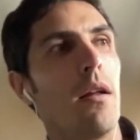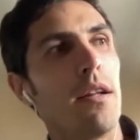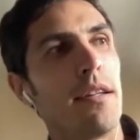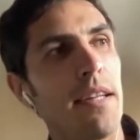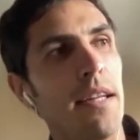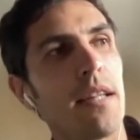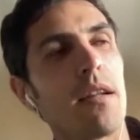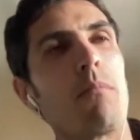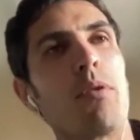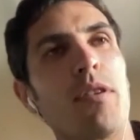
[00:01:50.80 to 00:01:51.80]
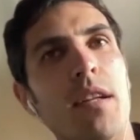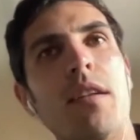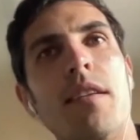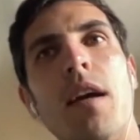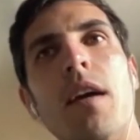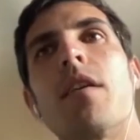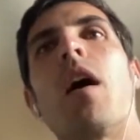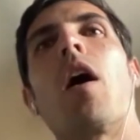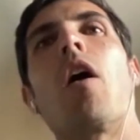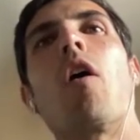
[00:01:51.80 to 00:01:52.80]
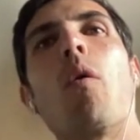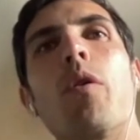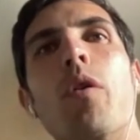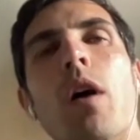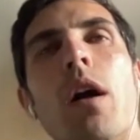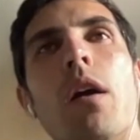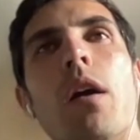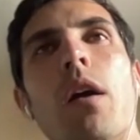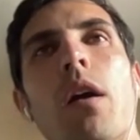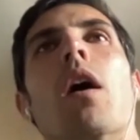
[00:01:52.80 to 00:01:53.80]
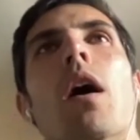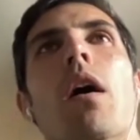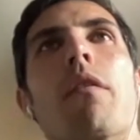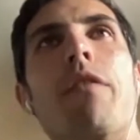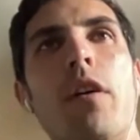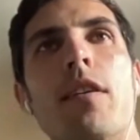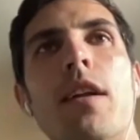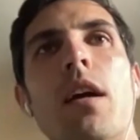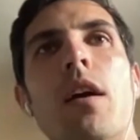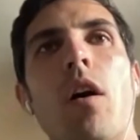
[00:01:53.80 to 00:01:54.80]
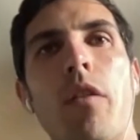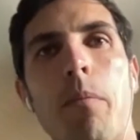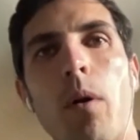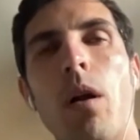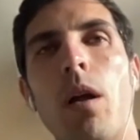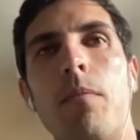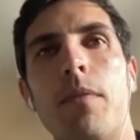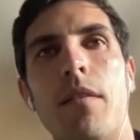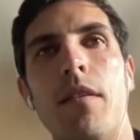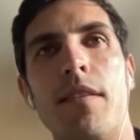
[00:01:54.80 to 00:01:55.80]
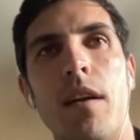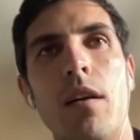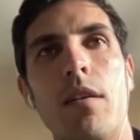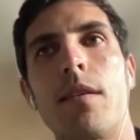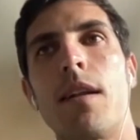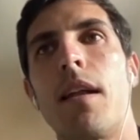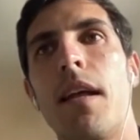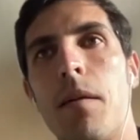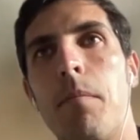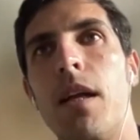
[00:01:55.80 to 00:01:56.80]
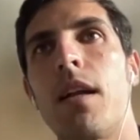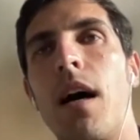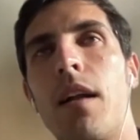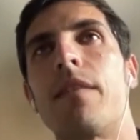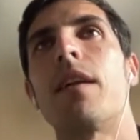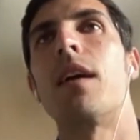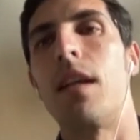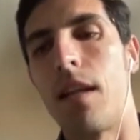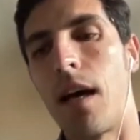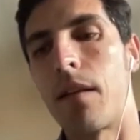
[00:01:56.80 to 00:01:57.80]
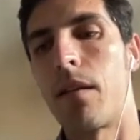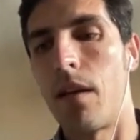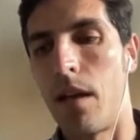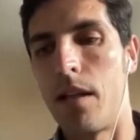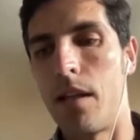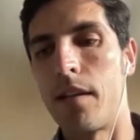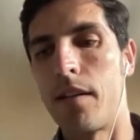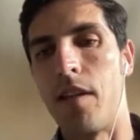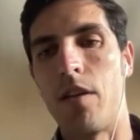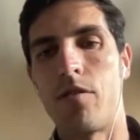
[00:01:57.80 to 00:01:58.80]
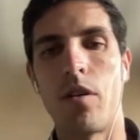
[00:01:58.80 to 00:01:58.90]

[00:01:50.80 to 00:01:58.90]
sit and perceive the stage and how you are uh, focusing on the problems that the startups and S M Es has in that in that stage.